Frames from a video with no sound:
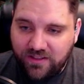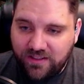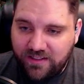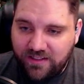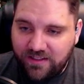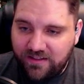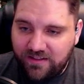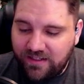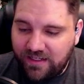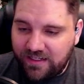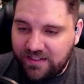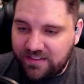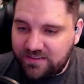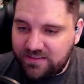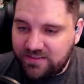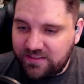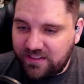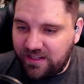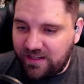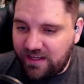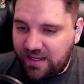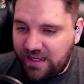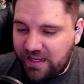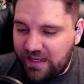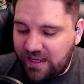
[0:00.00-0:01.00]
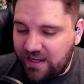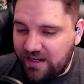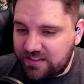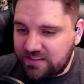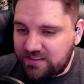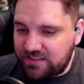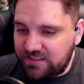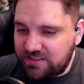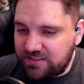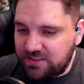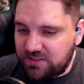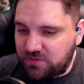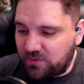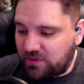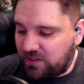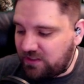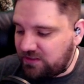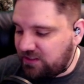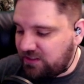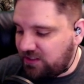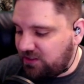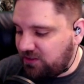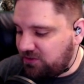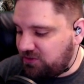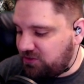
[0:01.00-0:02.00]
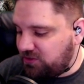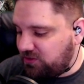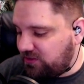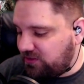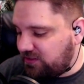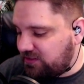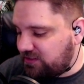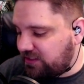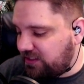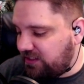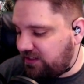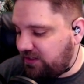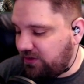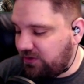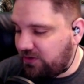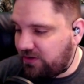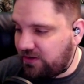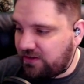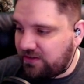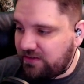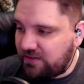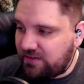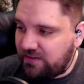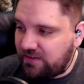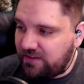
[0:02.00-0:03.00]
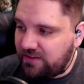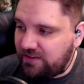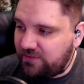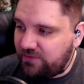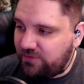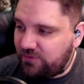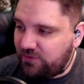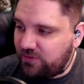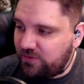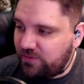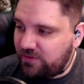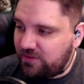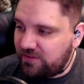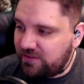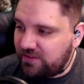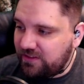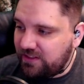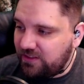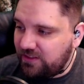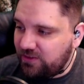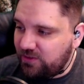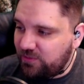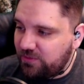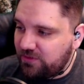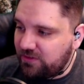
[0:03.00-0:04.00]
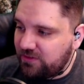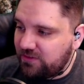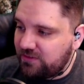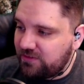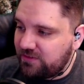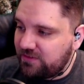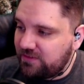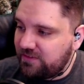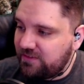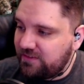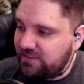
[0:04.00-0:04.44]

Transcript: That's all I got. I honestly just wanted to goat you into saying you're a former Halo pro.